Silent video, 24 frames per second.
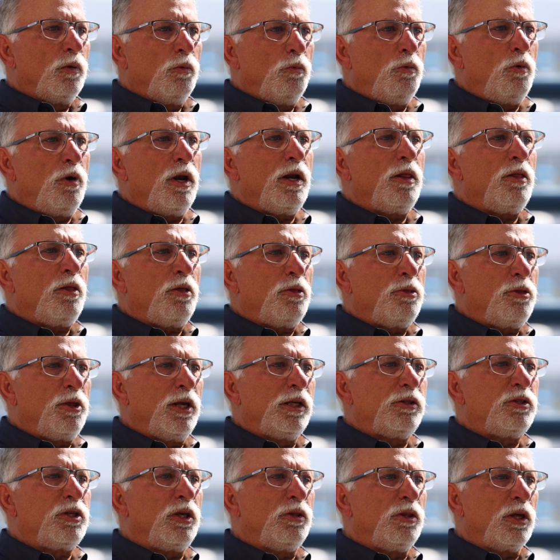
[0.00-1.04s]
One of the
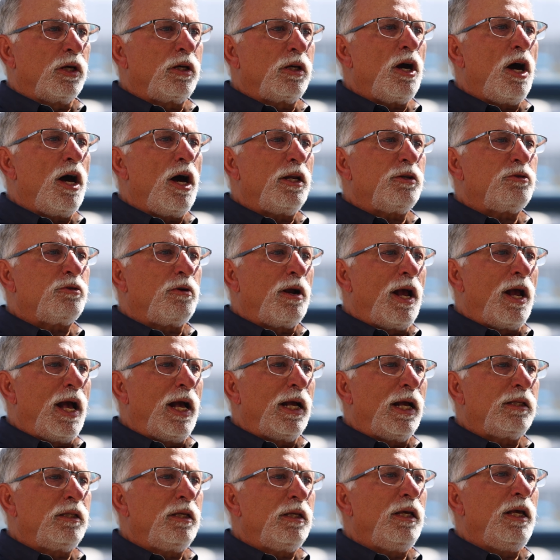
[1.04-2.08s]
things in the
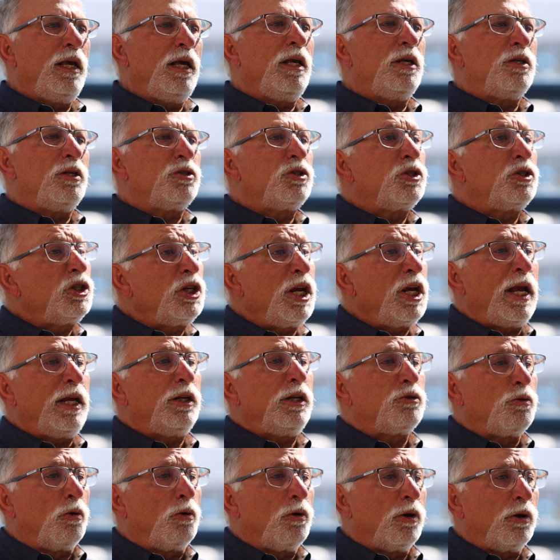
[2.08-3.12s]
contract is
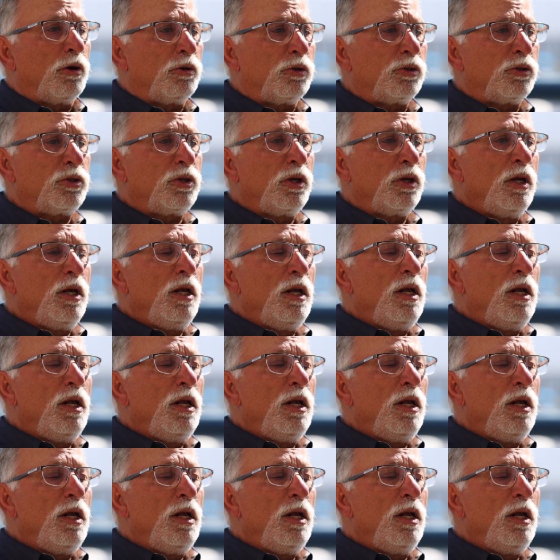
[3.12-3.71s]
change orders.